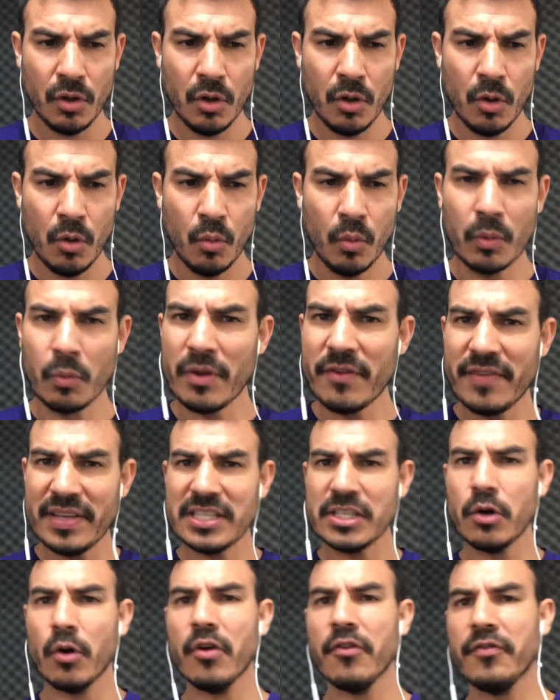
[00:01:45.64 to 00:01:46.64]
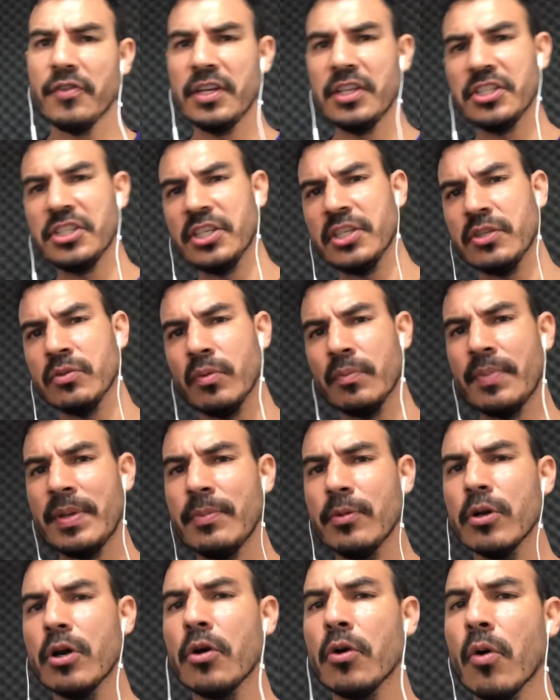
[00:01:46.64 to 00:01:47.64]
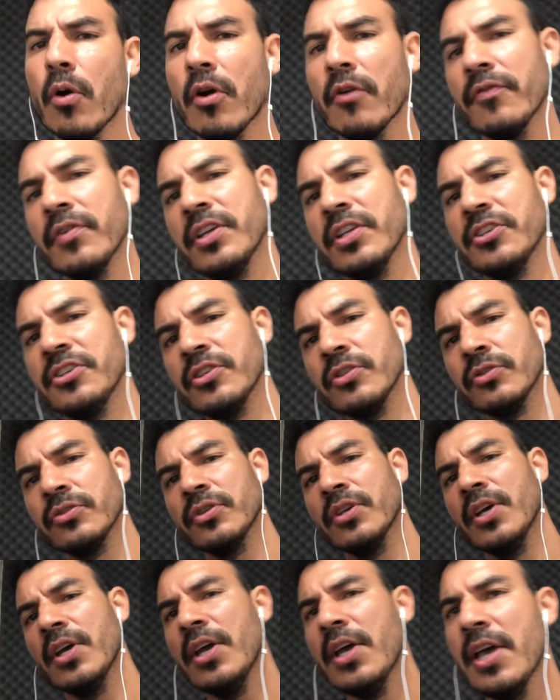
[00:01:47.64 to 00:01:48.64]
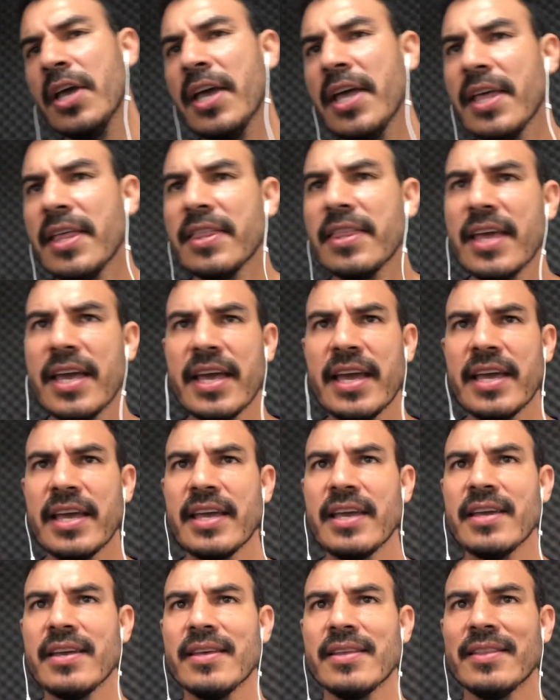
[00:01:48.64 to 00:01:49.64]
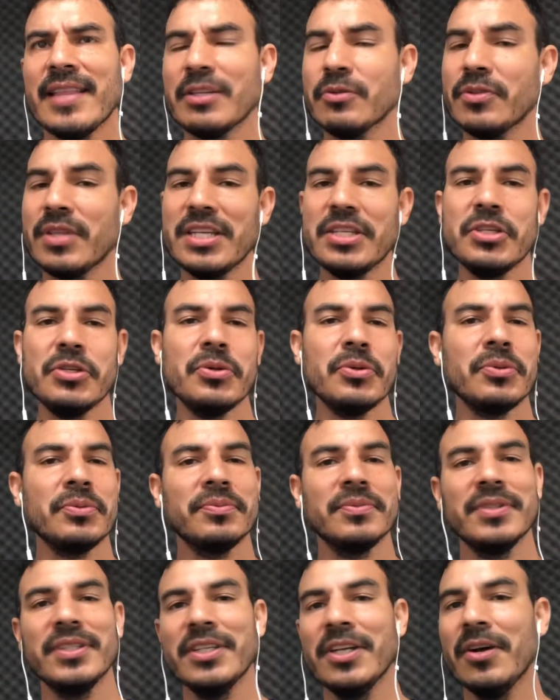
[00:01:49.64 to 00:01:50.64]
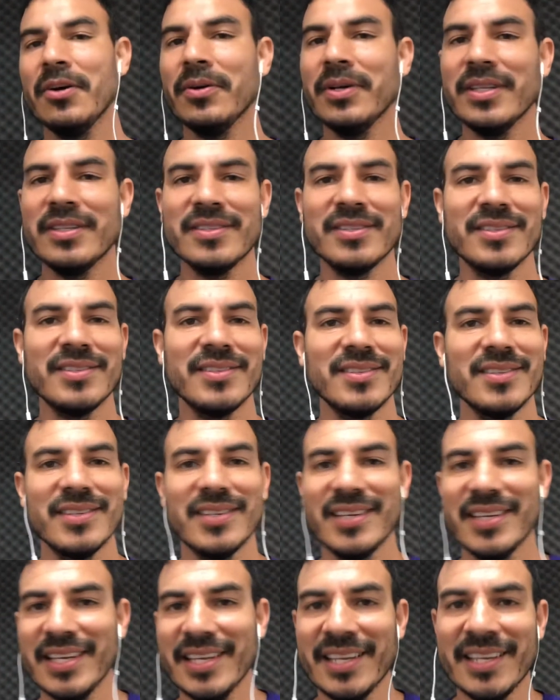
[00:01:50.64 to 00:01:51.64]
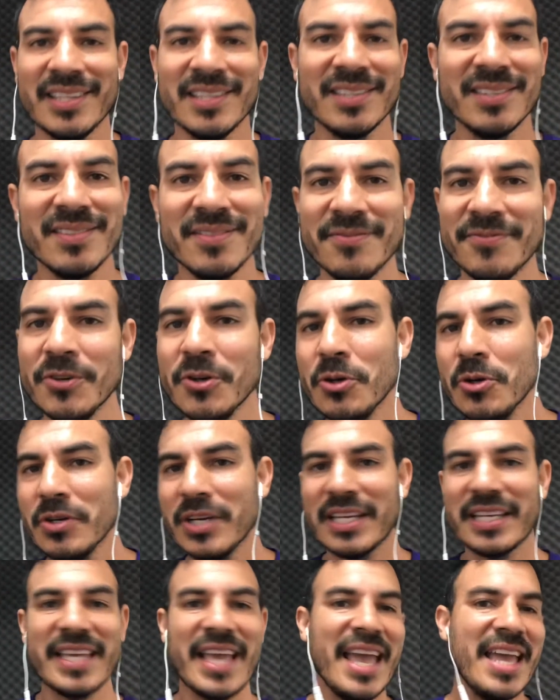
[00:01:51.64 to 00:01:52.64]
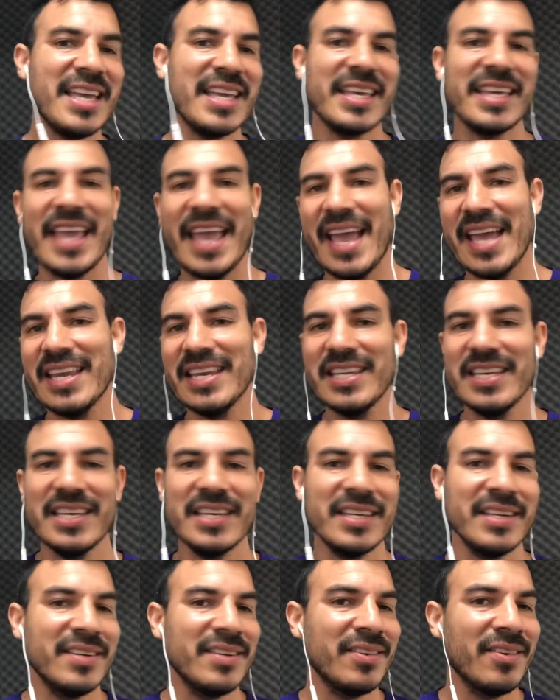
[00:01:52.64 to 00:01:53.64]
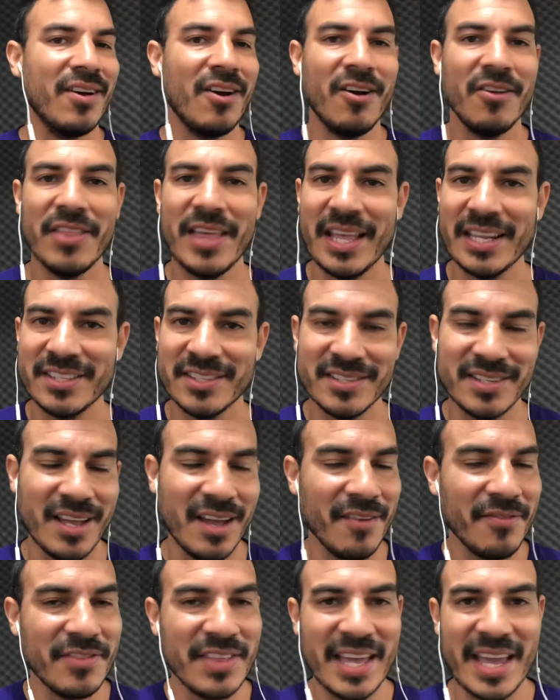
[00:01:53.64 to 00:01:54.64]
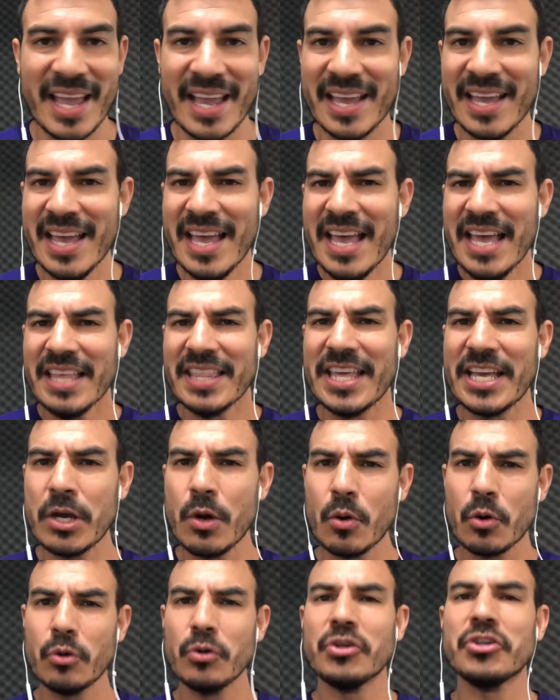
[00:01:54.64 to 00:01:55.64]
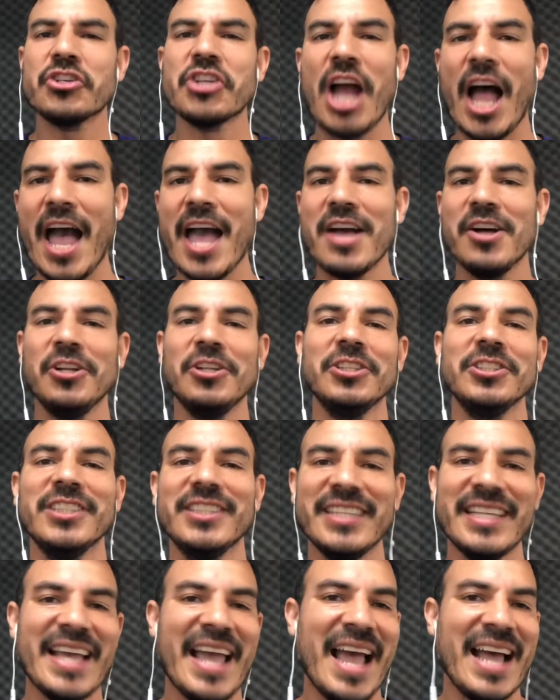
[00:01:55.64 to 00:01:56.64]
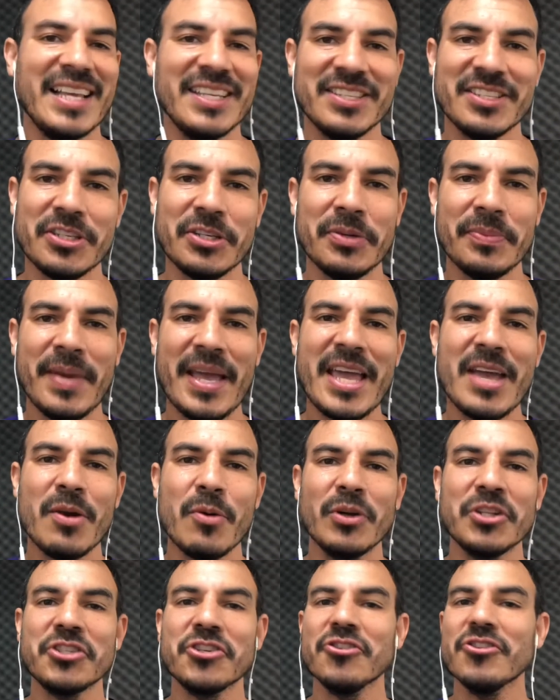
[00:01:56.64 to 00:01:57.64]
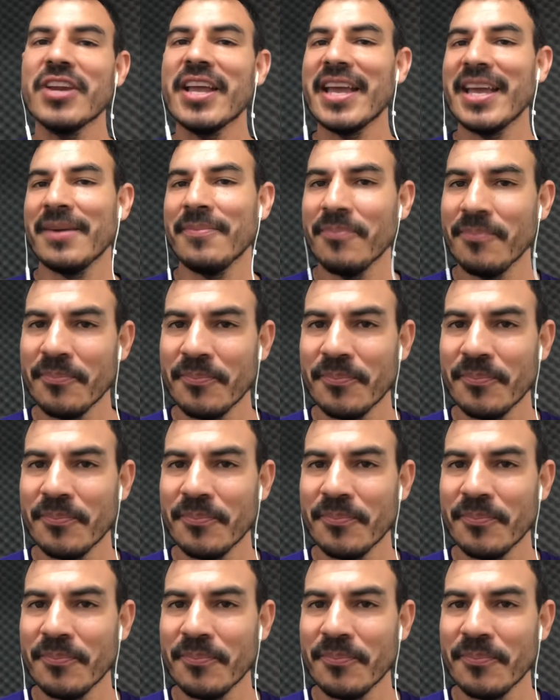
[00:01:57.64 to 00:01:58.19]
when we visit orphanages, when people go to orphanages, that's what they do. It's food and cake and candy and all that stuff. They go to a child and they ask them, "Hey, what's your name?